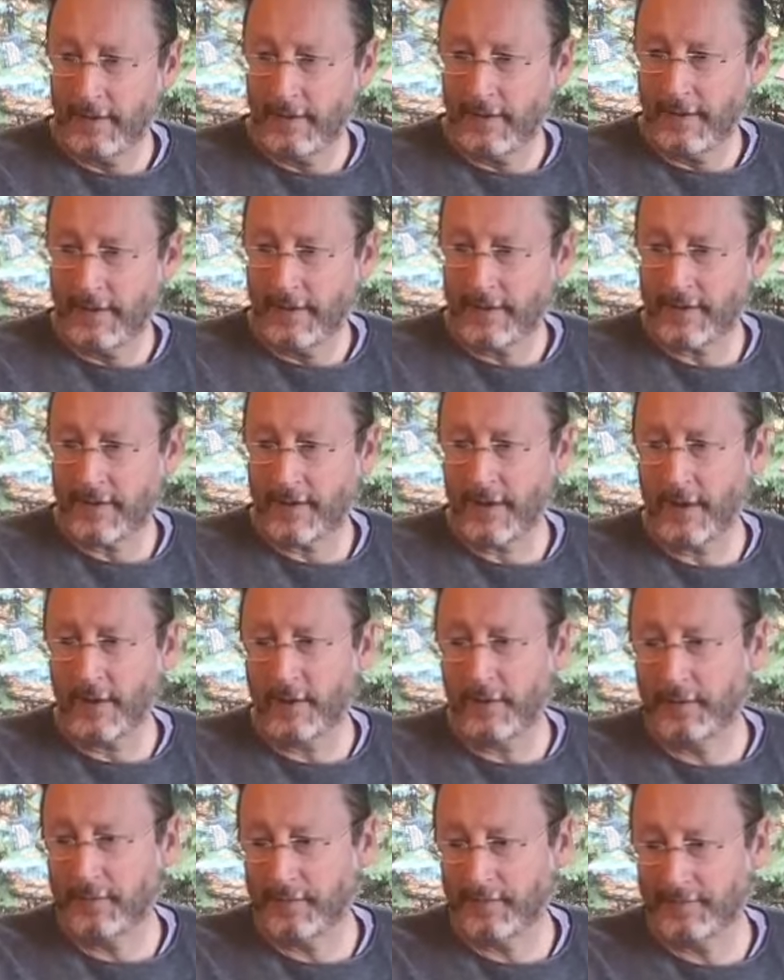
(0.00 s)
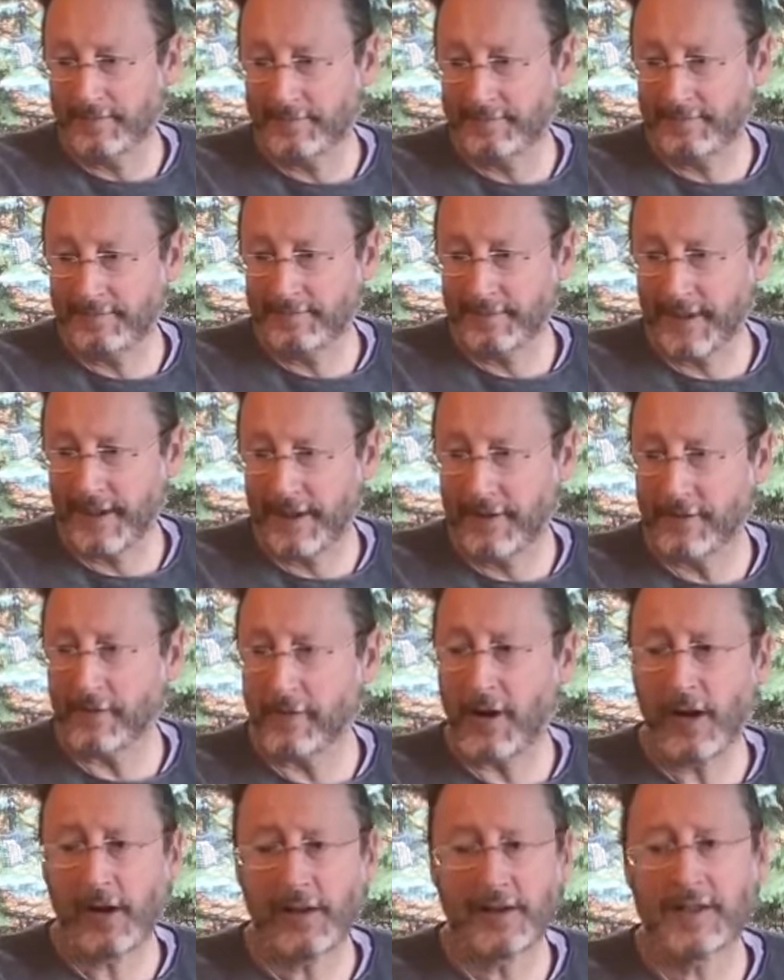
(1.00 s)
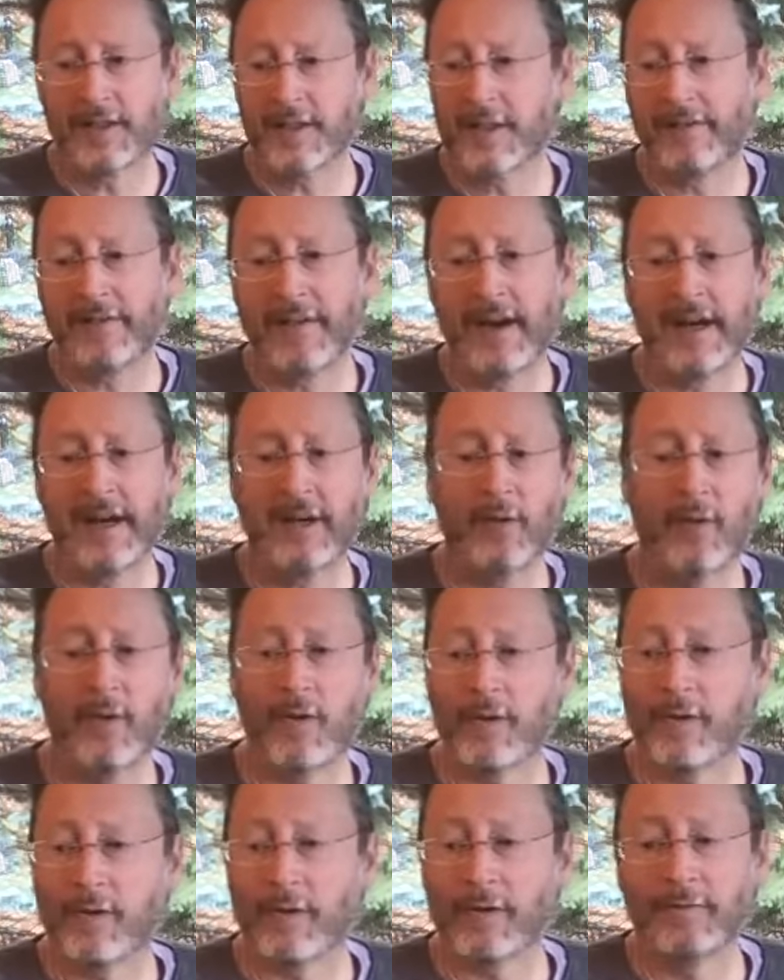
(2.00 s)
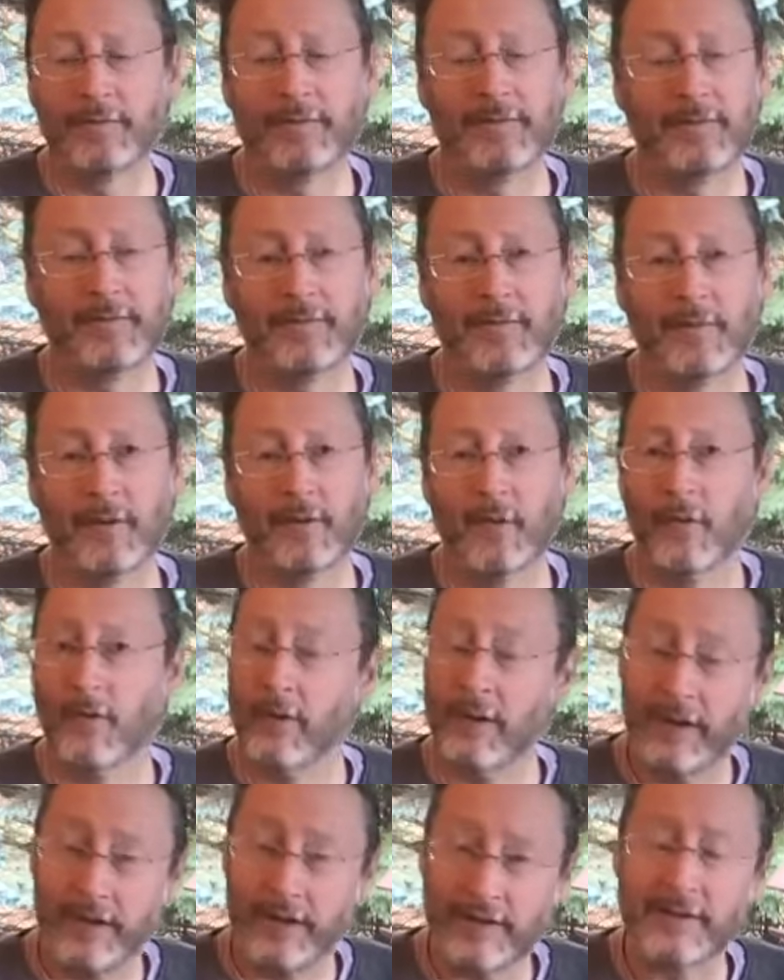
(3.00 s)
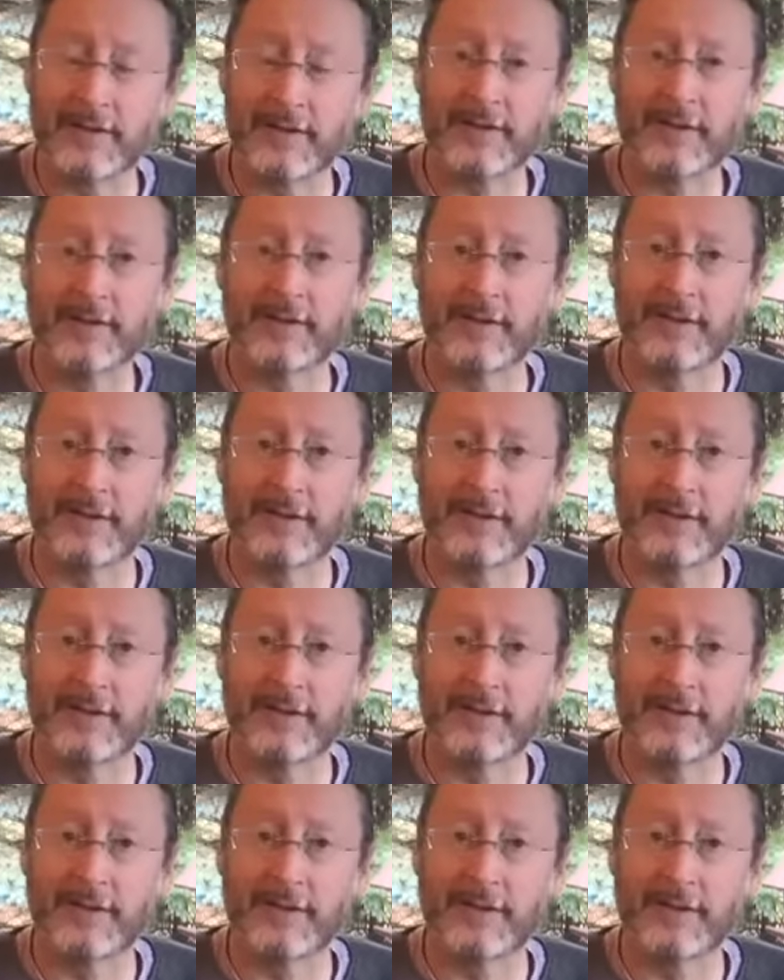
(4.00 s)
So either all is in divine order or it isn't.